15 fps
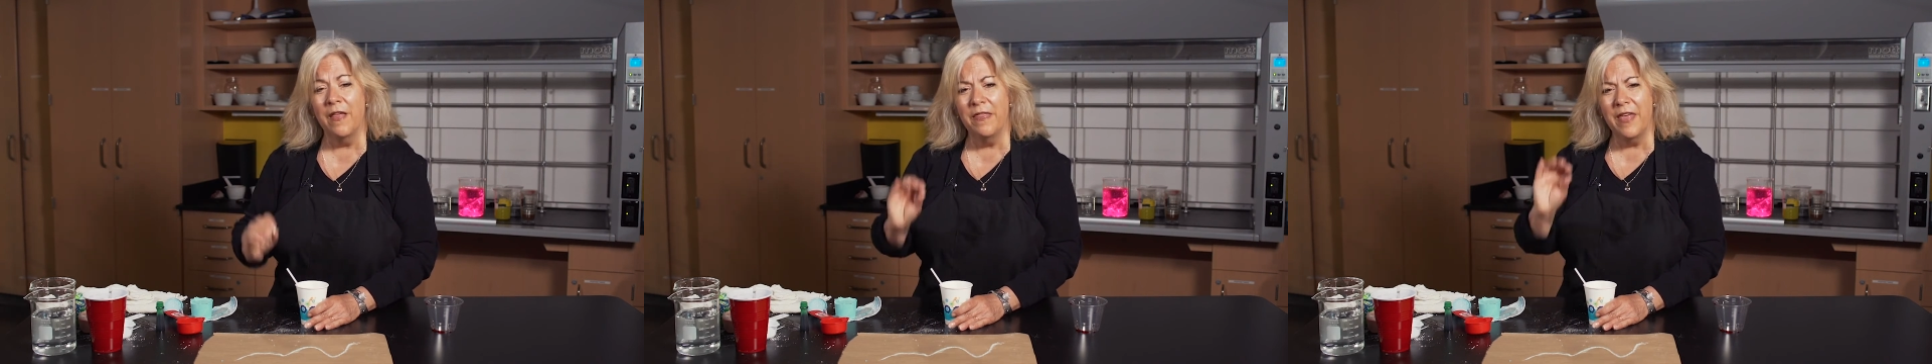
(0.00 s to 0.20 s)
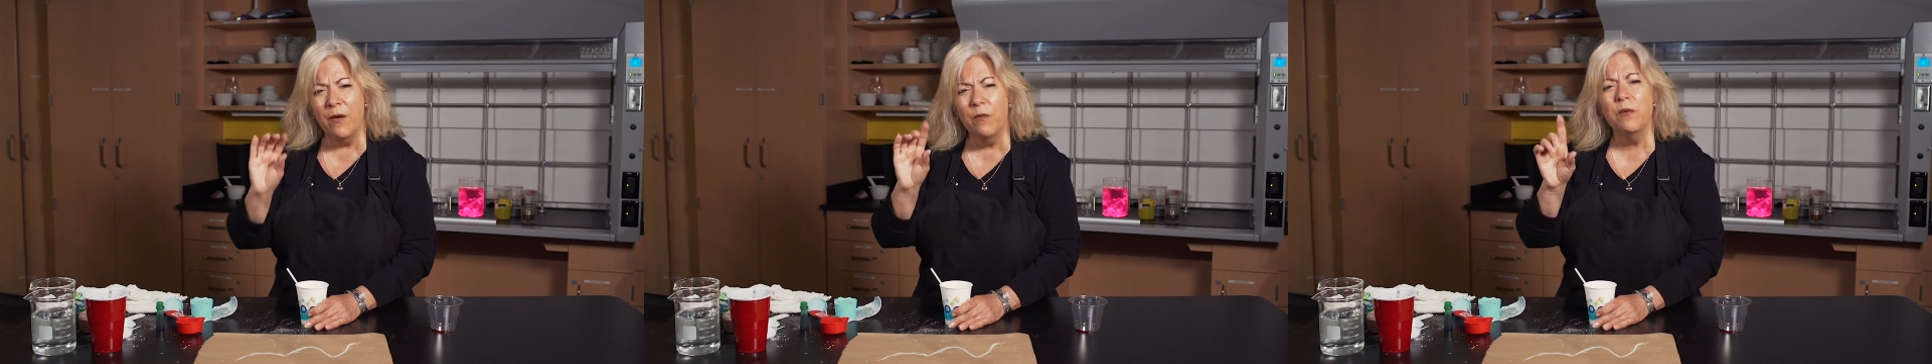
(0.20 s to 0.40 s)

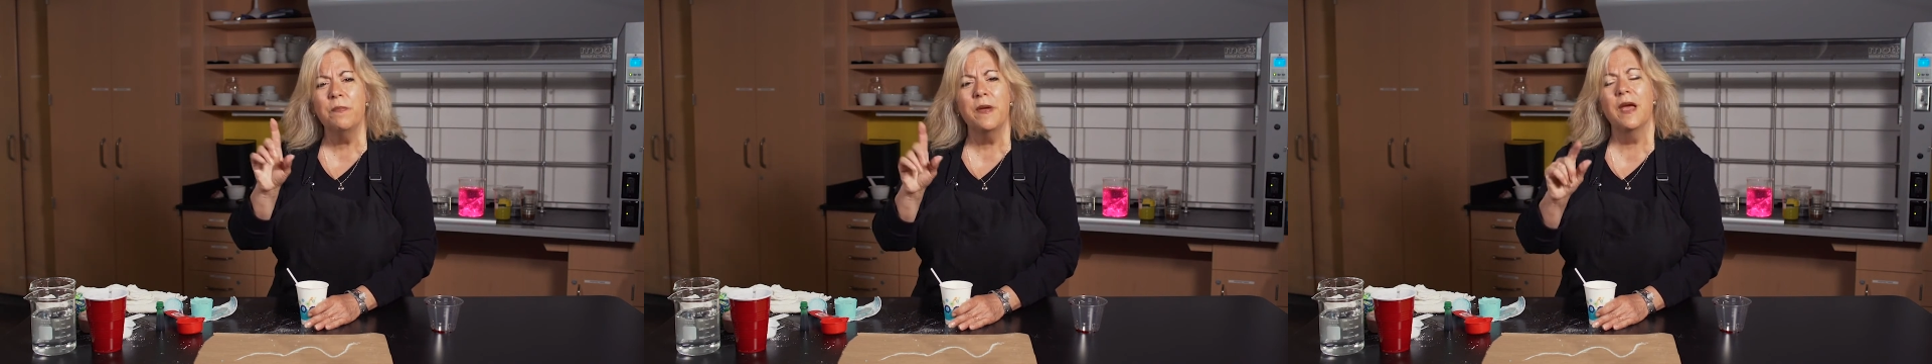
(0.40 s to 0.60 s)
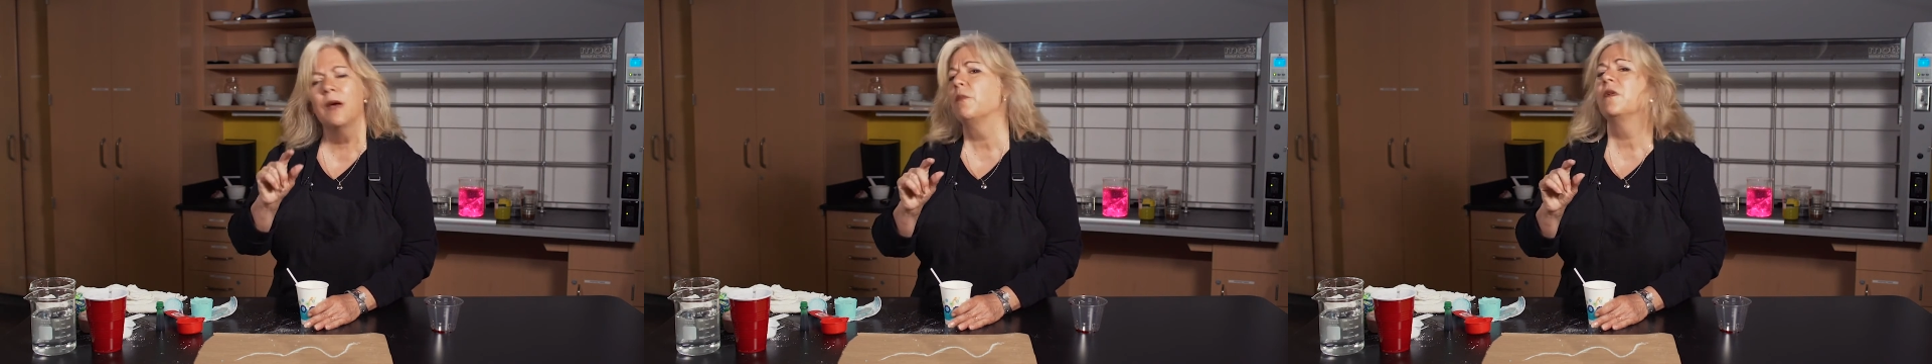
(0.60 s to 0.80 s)
they would
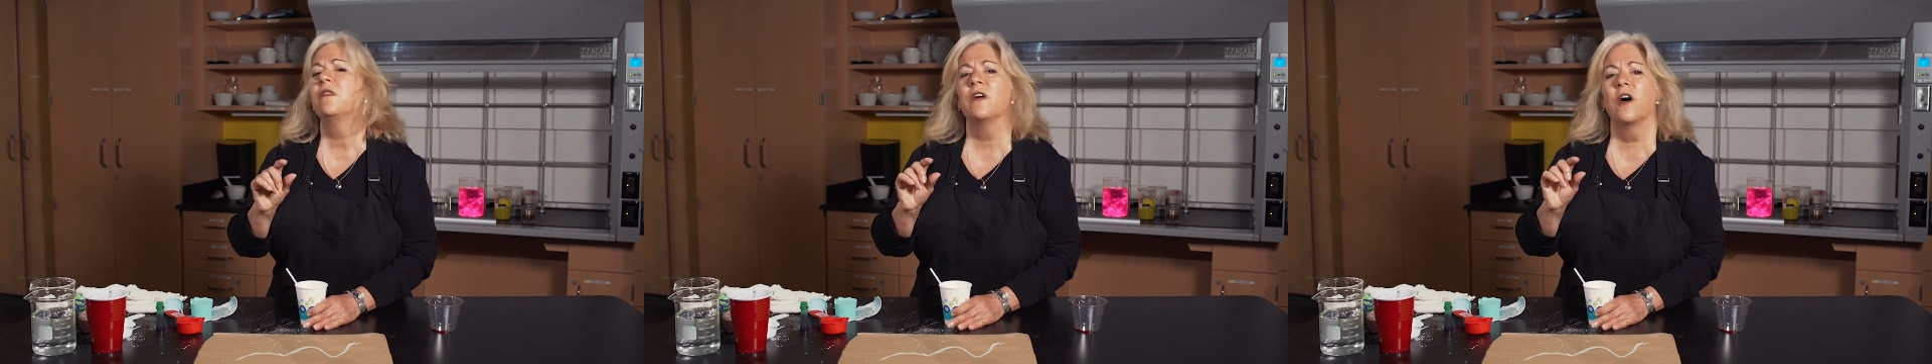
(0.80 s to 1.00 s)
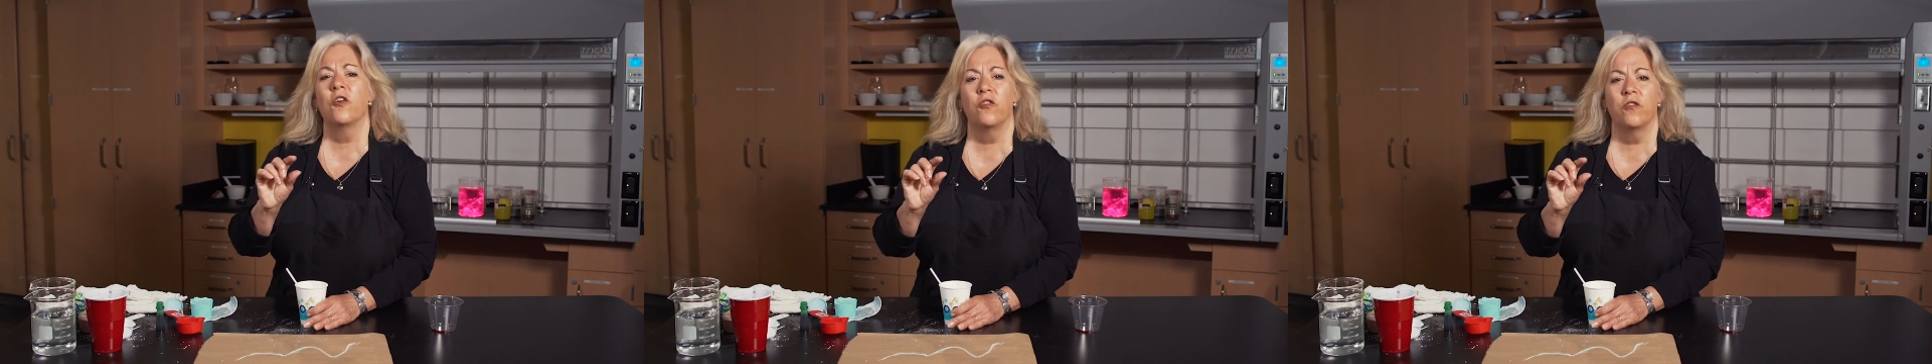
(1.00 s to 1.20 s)
be able
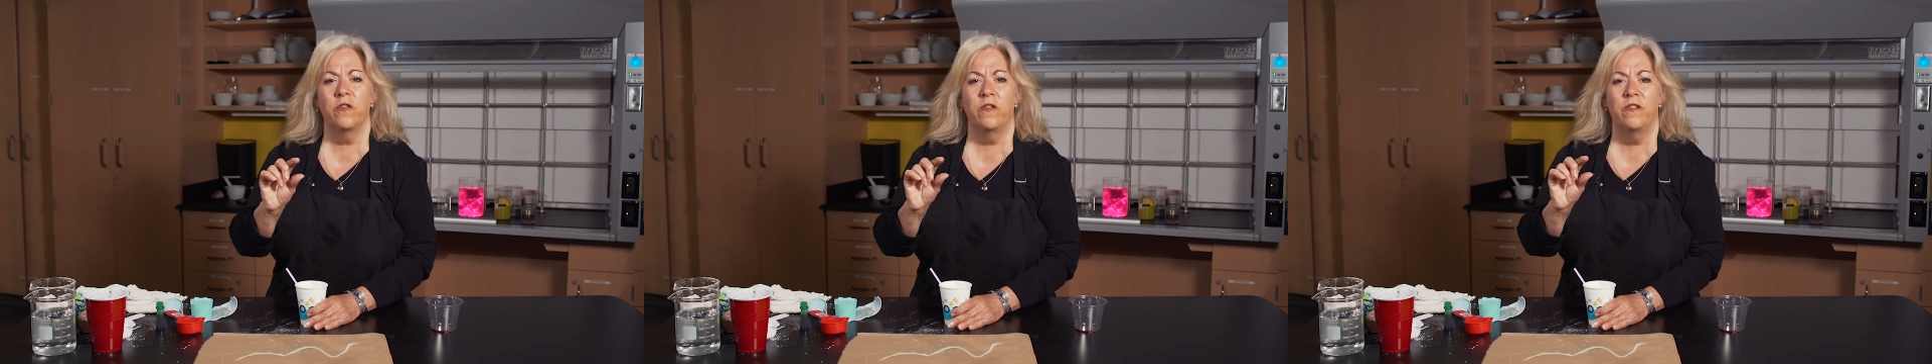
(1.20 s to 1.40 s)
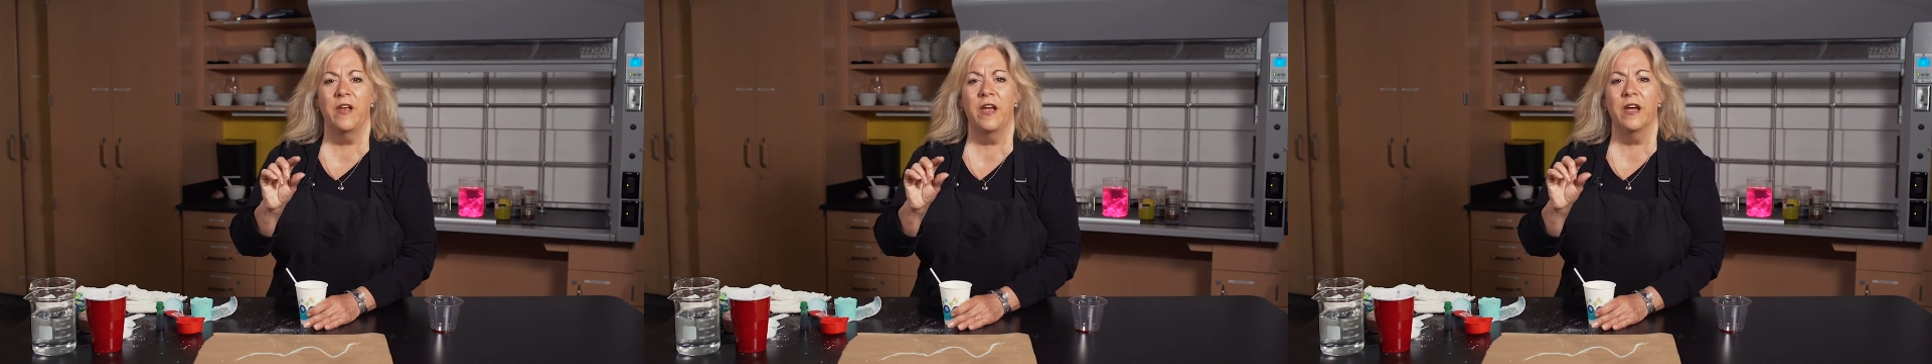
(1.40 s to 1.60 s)
to
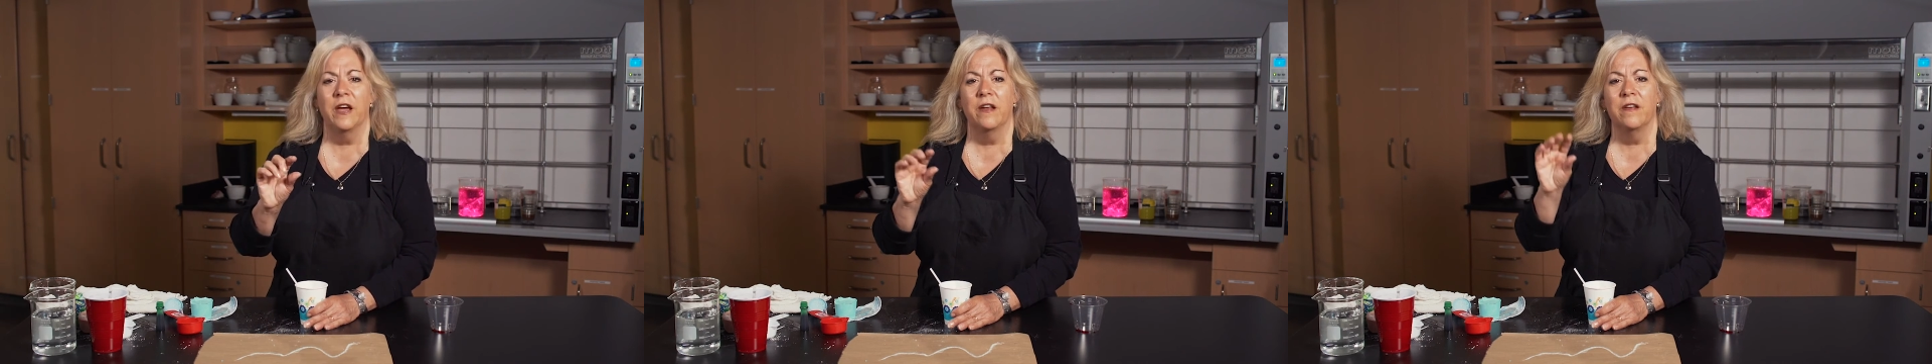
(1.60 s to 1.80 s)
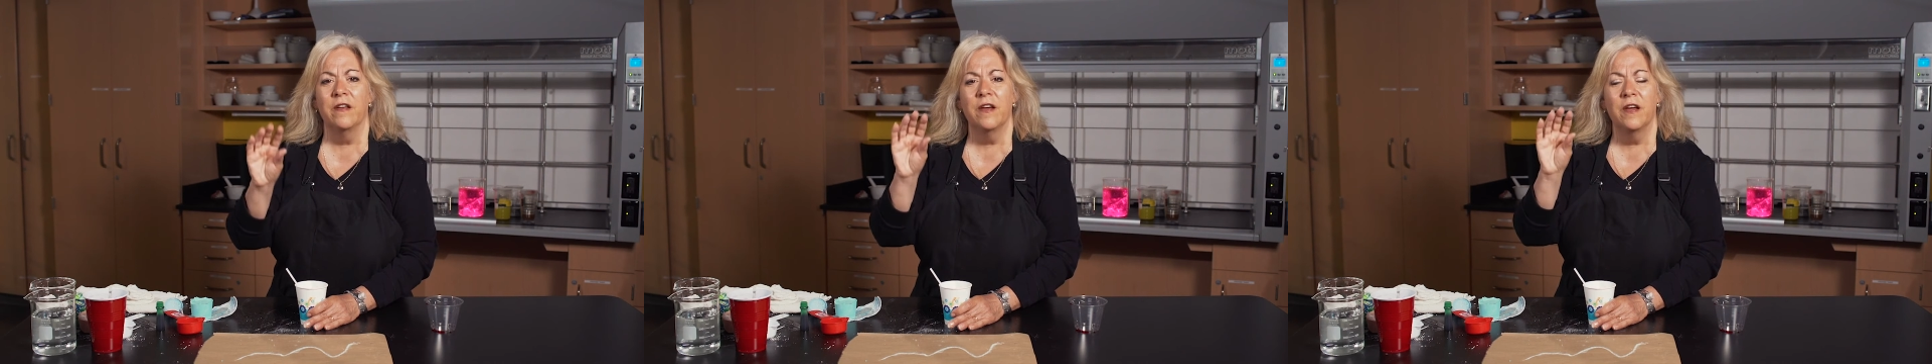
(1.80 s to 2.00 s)

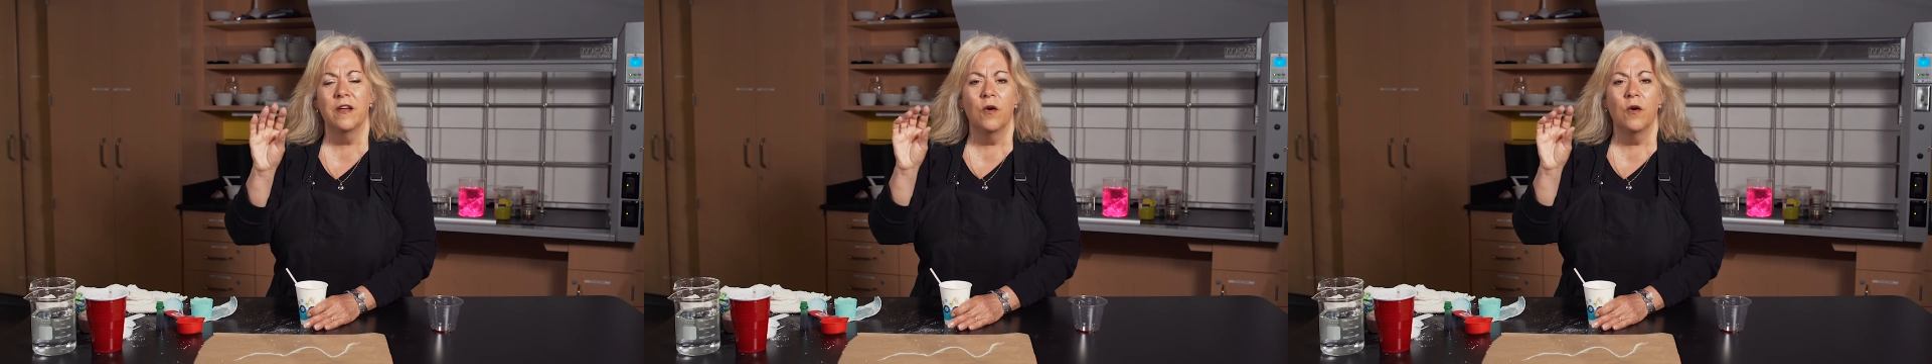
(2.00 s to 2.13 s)
understand